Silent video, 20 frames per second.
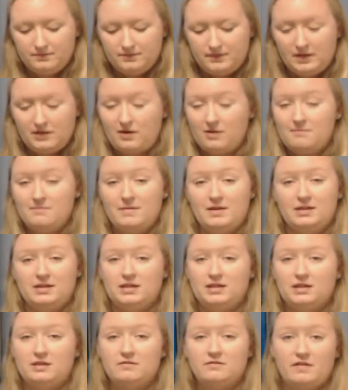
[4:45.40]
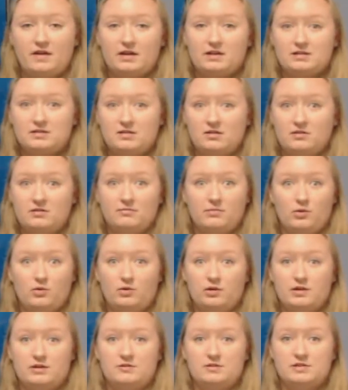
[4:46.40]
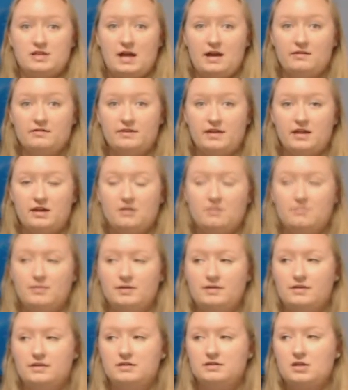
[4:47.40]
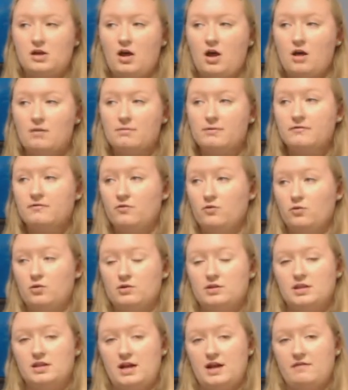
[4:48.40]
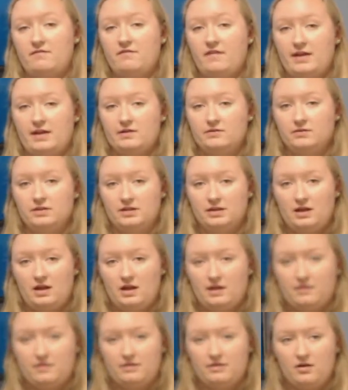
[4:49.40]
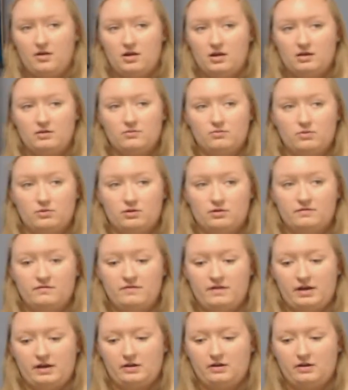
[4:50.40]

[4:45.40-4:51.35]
There are many effects on employers out there, but the top 4 that I found that I thought were